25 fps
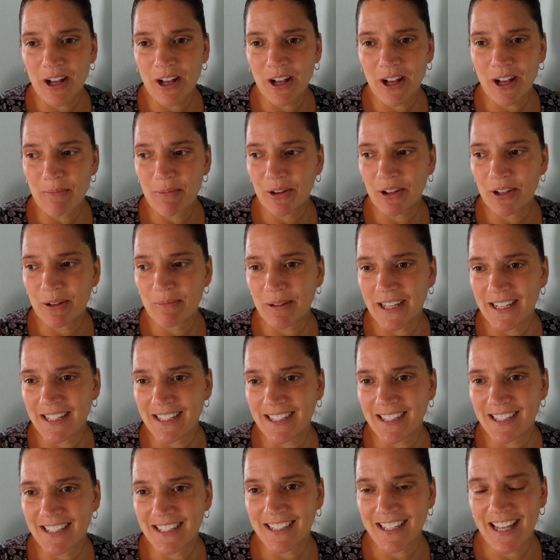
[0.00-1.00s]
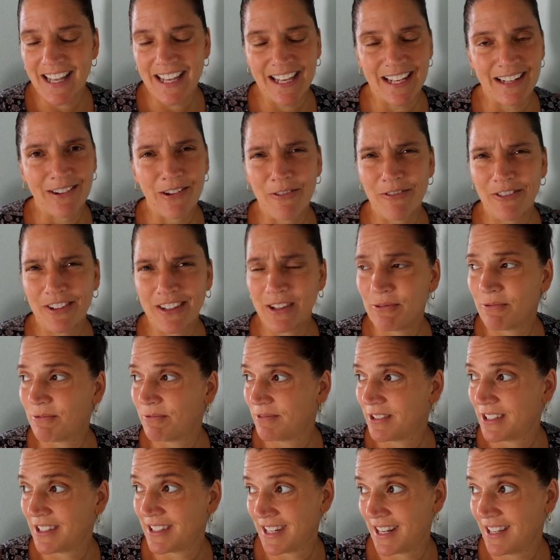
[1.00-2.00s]
a couple good places and hopefully
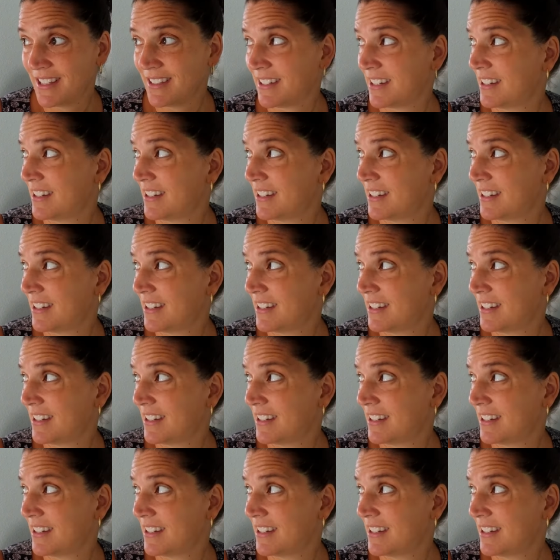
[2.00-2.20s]
the, it stays